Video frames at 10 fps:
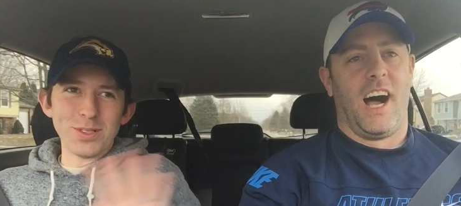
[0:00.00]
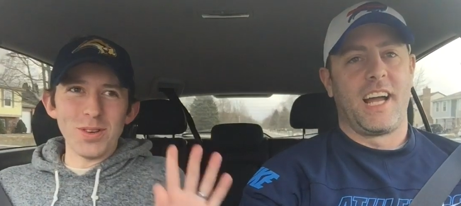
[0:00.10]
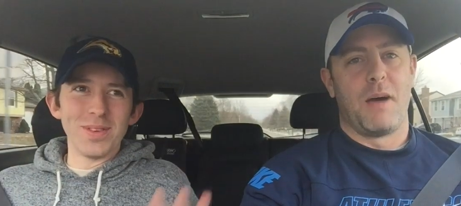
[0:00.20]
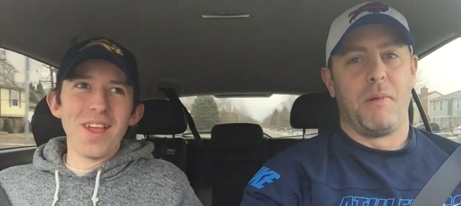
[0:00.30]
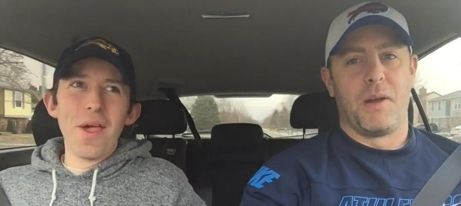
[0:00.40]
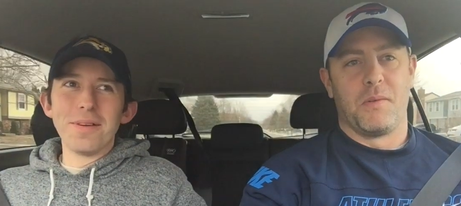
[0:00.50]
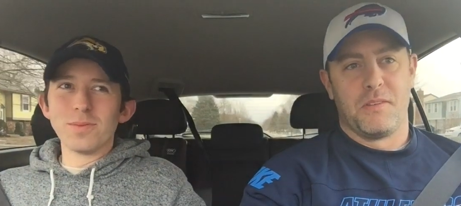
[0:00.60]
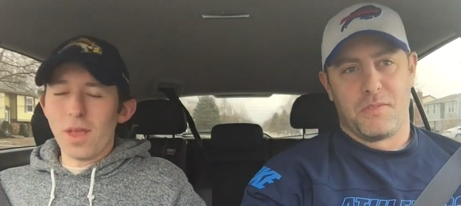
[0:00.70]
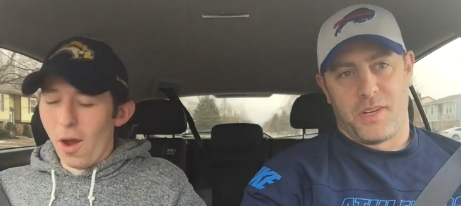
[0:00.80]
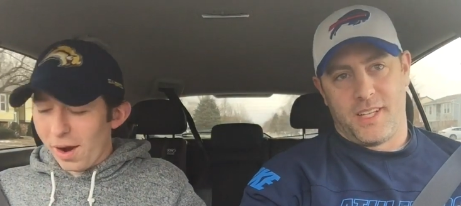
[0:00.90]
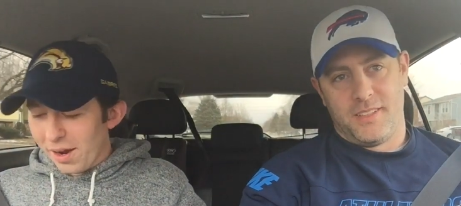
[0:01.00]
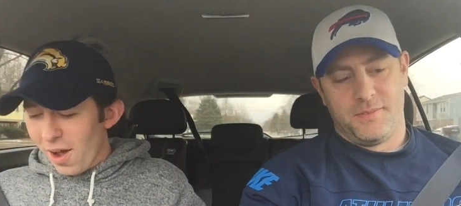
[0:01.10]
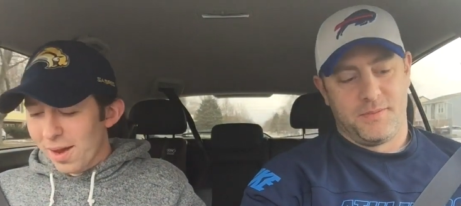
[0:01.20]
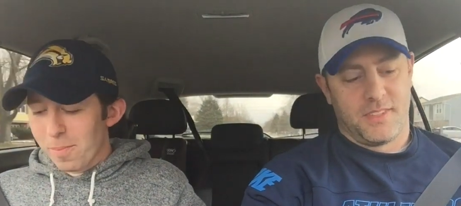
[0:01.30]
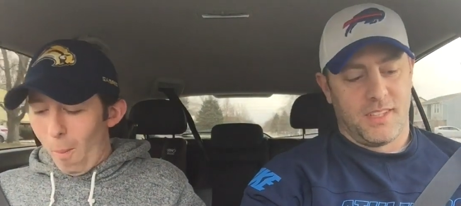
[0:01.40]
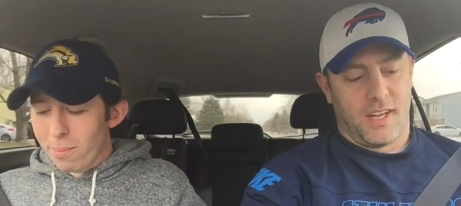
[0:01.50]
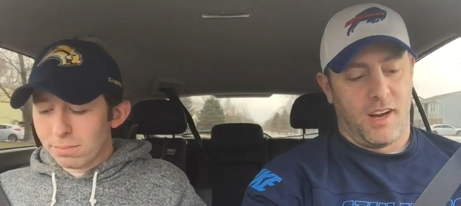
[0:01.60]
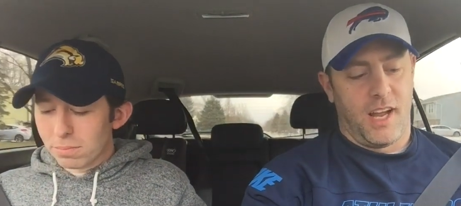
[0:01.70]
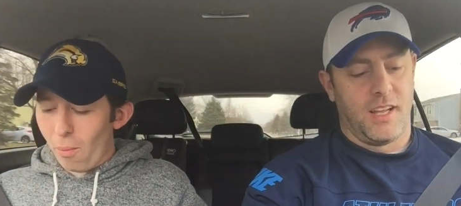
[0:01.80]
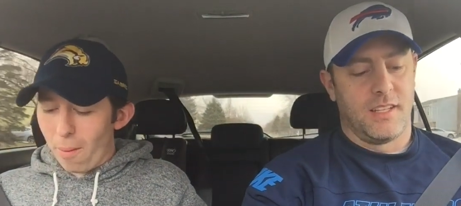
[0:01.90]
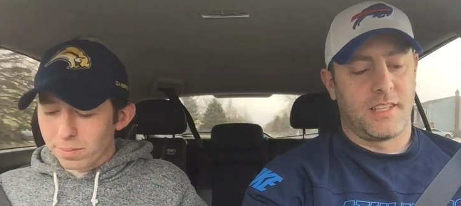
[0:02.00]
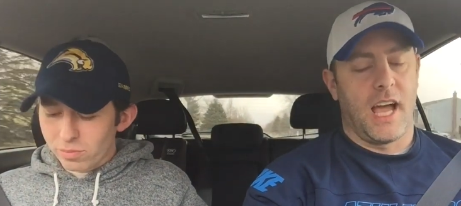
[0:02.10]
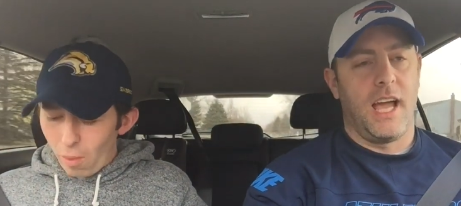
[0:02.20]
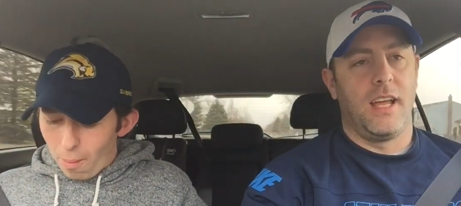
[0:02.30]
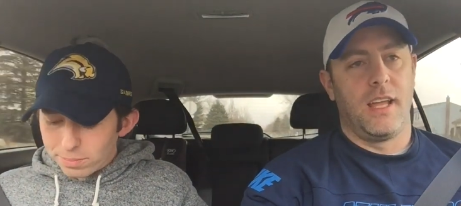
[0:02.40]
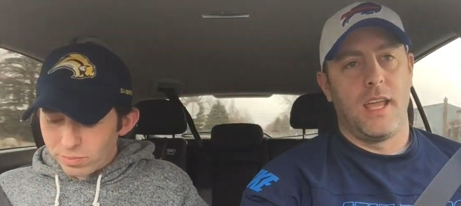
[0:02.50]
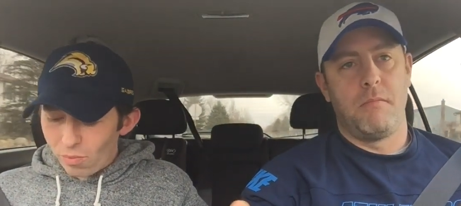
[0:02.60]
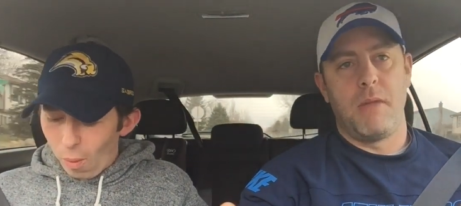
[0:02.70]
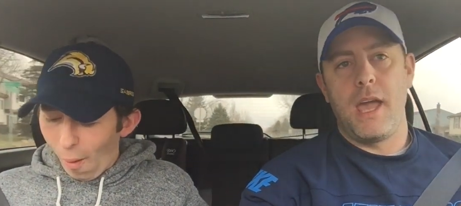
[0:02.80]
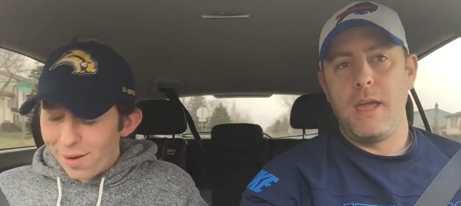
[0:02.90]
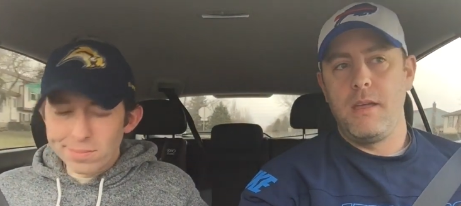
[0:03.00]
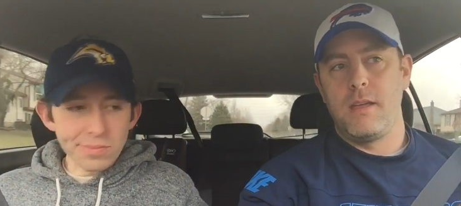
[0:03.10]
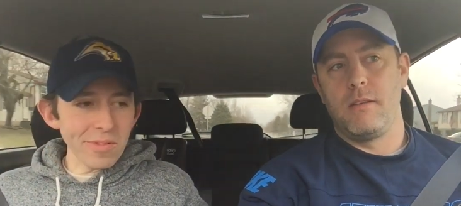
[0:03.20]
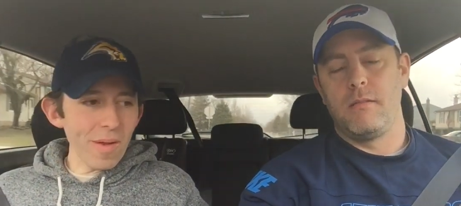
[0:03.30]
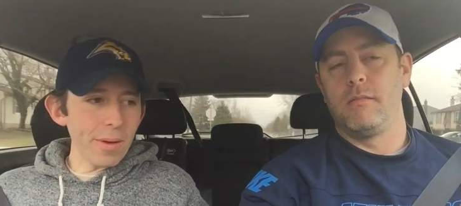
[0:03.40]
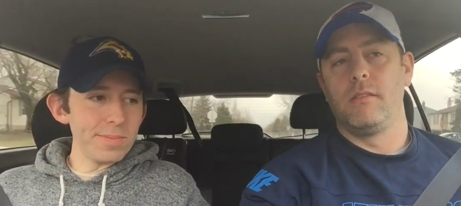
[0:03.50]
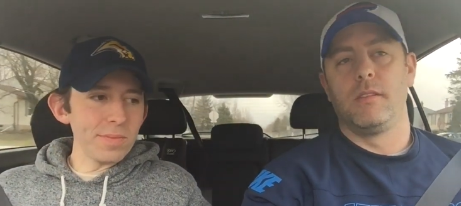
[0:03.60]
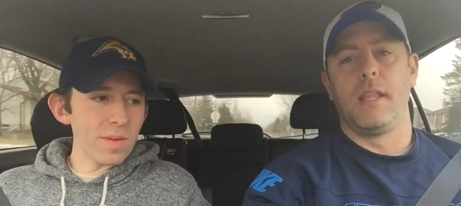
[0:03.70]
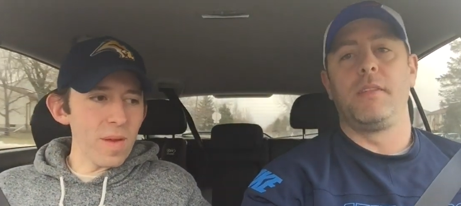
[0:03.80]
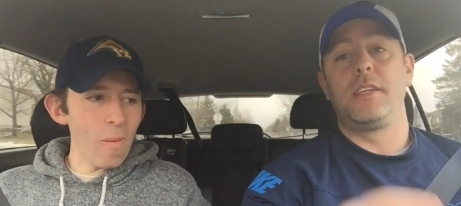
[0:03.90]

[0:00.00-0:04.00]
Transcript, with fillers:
Speaker 1: So, I got a better one for you. All right, go ahead. All right, this guy he may. Now